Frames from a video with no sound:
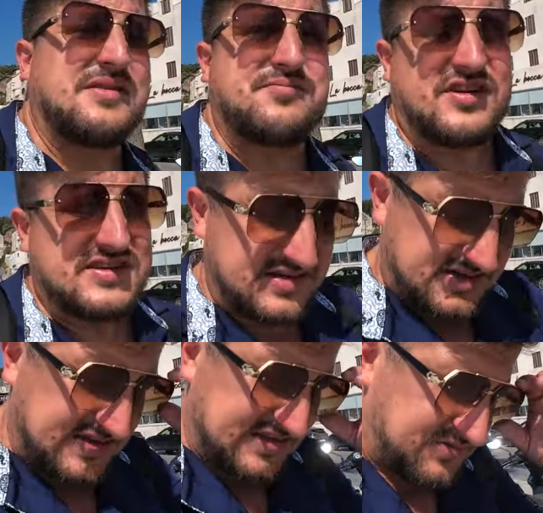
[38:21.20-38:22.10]
got
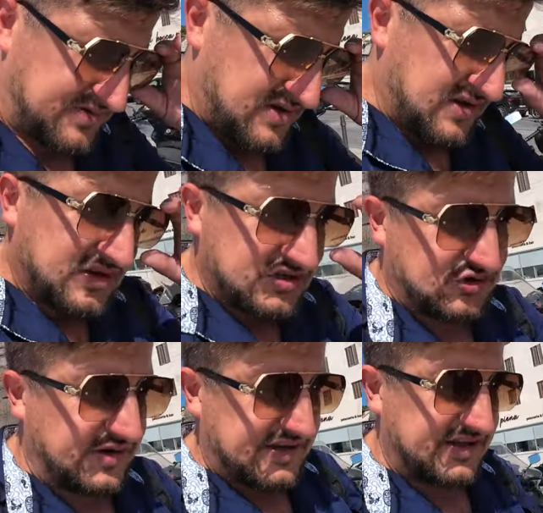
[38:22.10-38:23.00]
pricier since
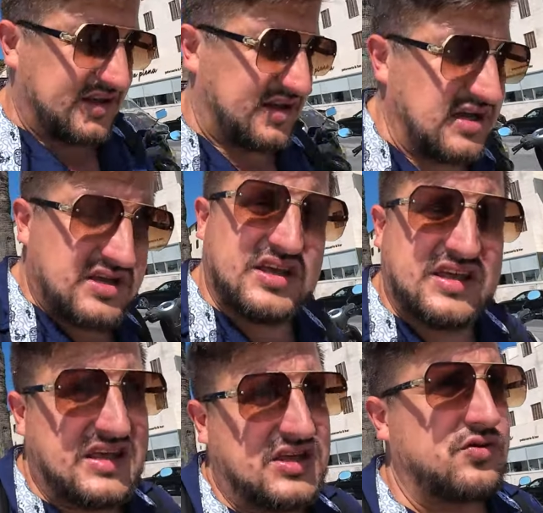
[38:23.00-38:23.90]
joining the
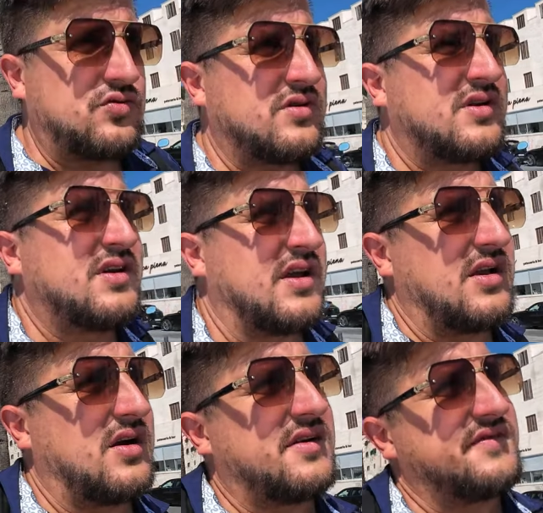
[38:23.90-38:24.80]
EU.
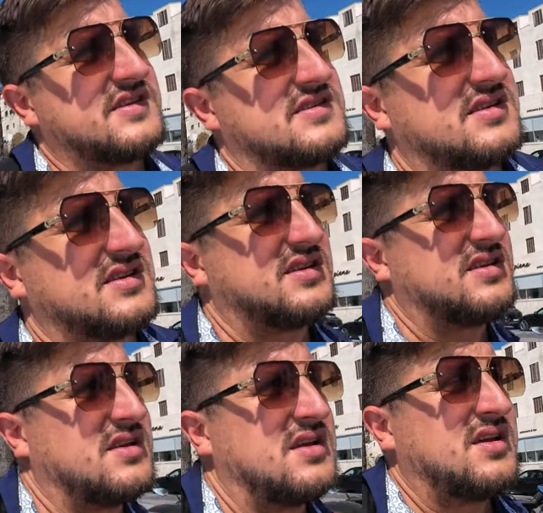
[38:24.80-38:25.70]
And obviously,
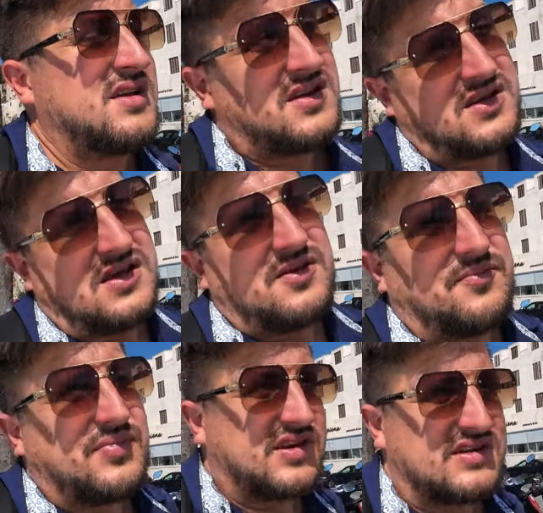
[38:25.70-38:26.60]

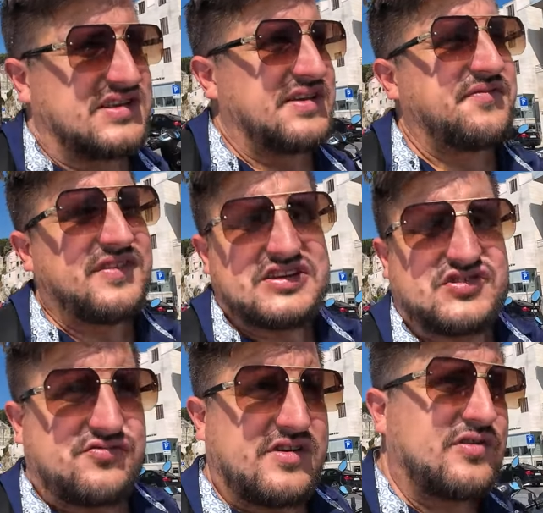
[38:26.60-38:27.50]
because of
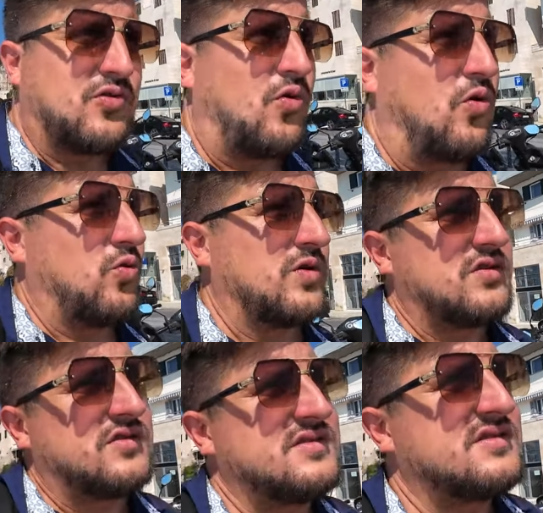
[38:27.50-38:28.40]
inflation around the whole
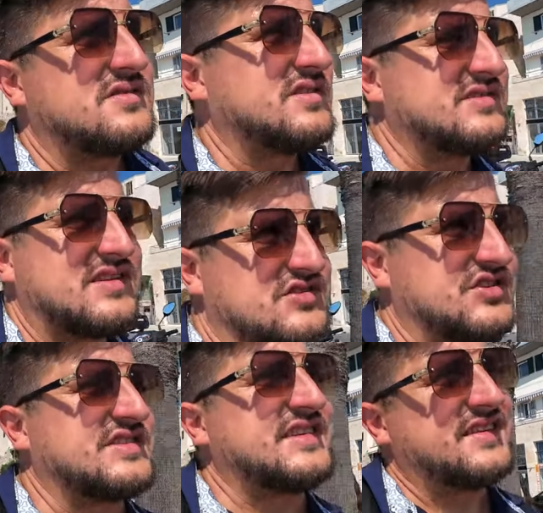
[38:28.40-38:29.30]
world. It's not
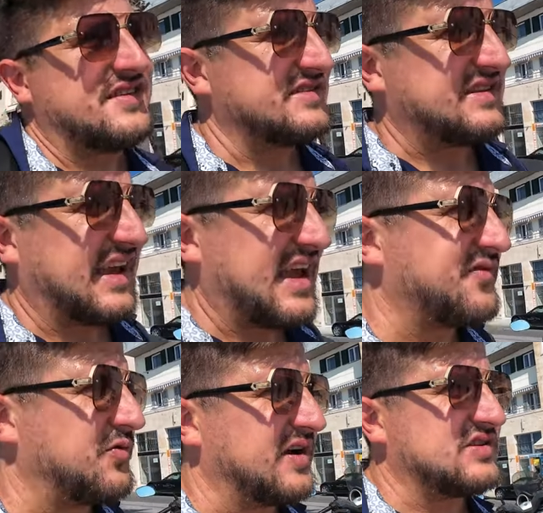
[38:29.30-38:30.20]
just here, it's like
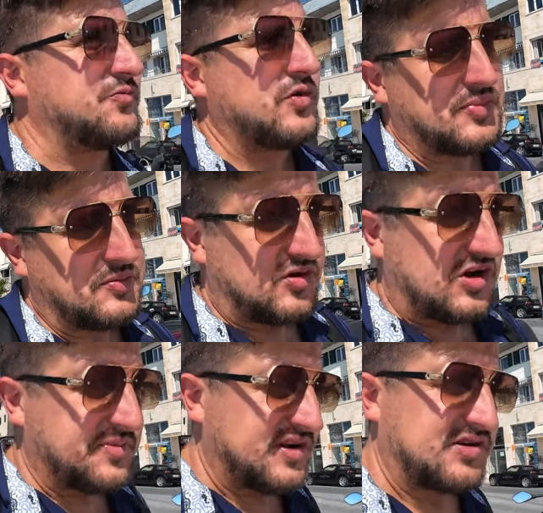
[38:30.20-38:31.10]
everywhere. So when people
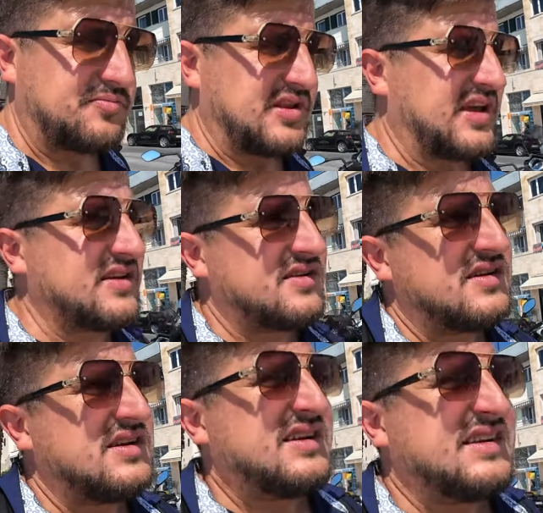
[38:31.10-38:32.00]
come here and complain,
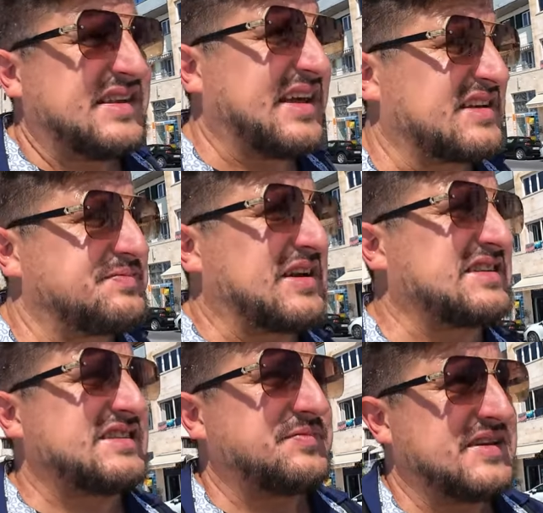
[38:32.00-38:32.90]
they
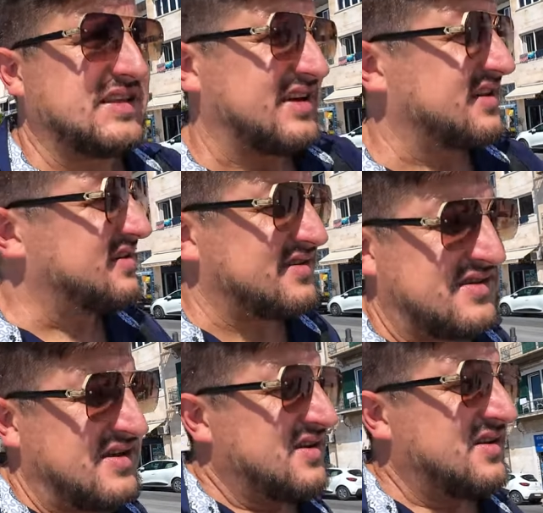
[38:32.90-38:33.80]
expect it to be like
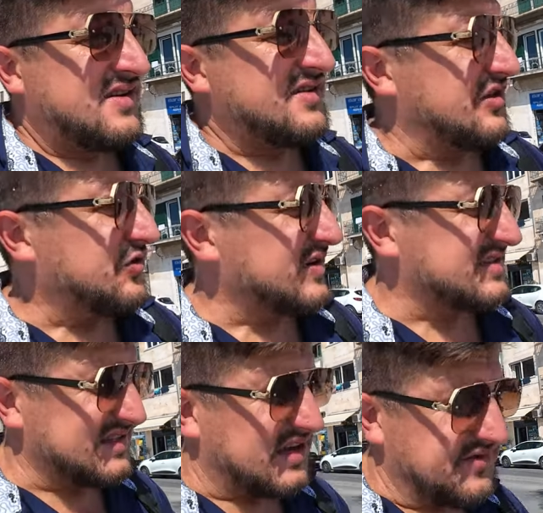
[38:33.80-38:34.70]
the
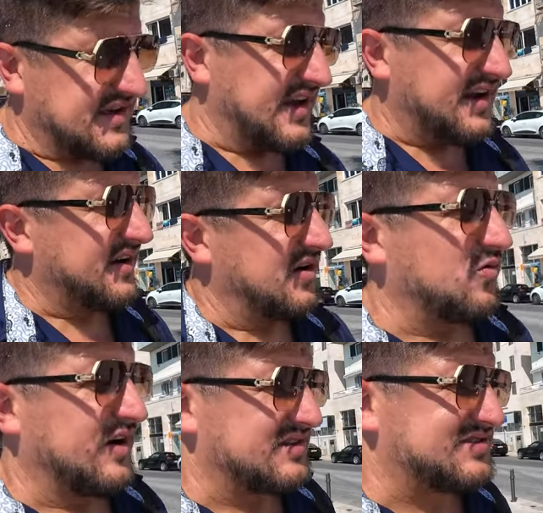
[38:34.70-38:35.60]
Yugoslavia era
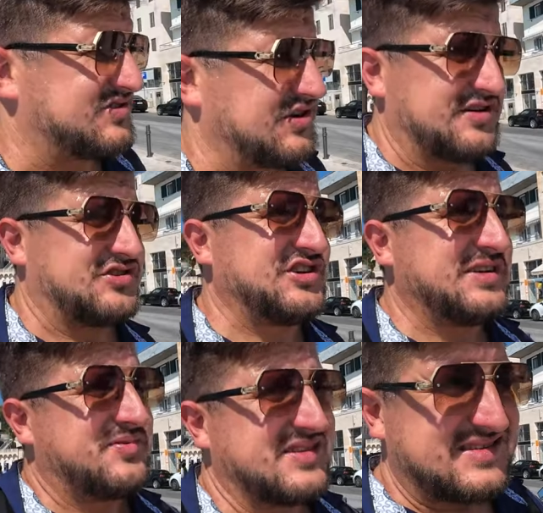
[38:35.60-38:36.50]
where it's dirt
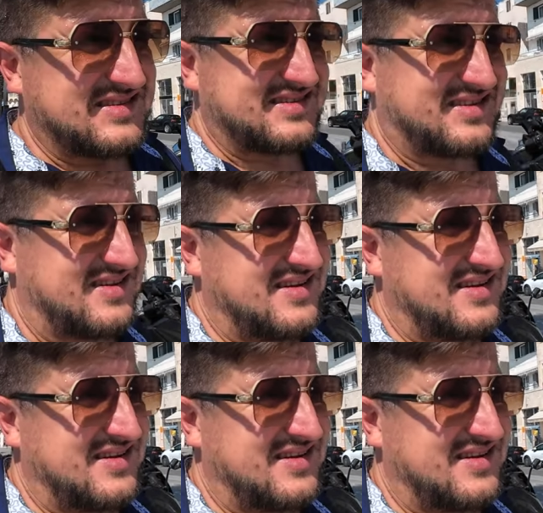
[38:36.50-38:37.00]
cheap. But this is